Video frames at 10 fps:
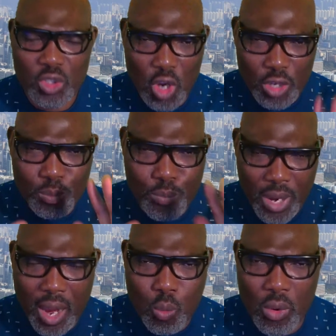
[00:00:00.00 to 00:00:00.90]
Just
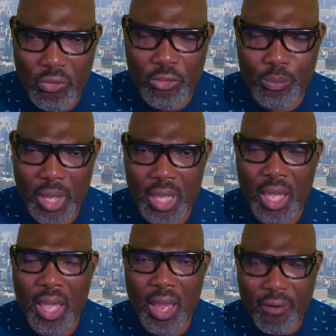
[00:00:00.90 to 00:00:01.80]
bear with
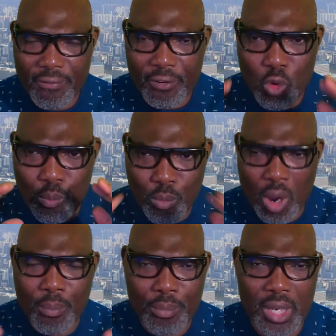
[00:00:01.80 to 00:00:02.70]
me a few
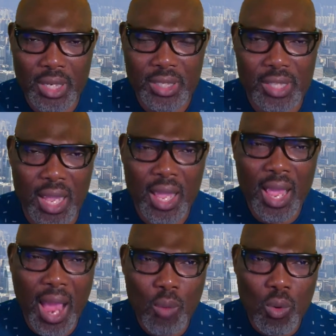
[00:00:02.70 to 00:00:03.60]
more minutes
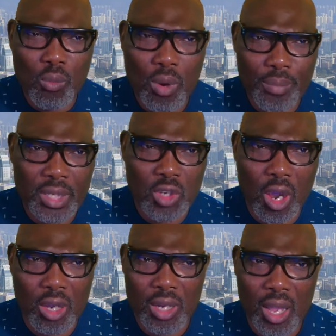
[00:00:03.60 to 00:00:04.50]
and what will be
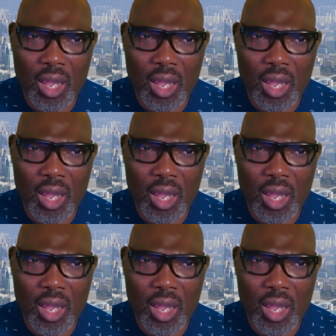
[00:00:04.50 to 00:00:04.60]
done.